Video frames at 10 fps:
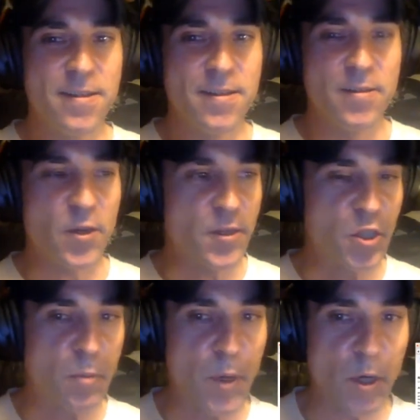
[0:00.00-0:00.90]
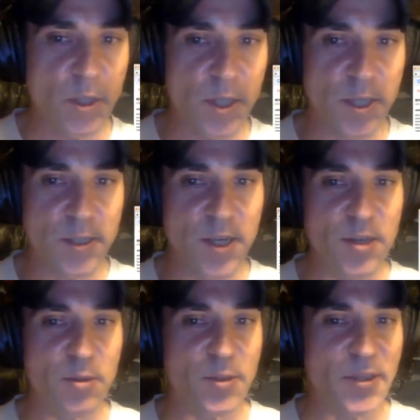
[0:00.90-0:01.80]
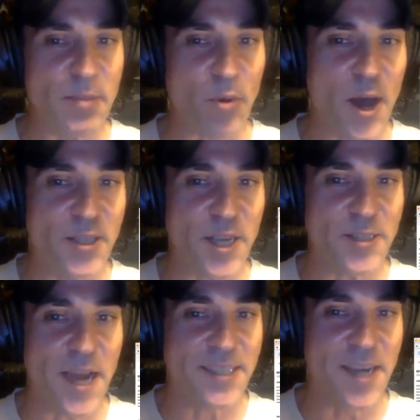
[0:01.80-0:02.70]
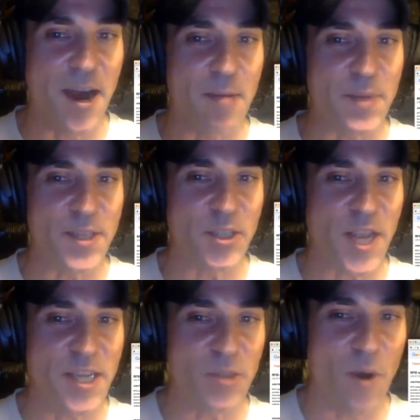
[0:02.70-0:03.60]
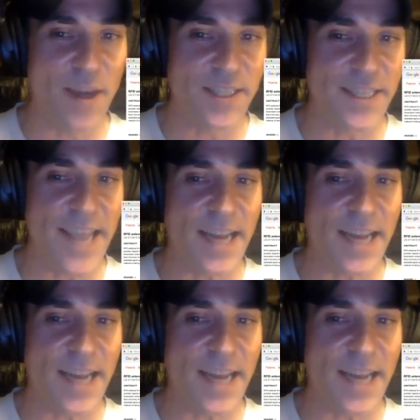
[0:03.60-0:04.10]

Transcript: the conspiracy continues. LeakProject.com. Be the change you want to see and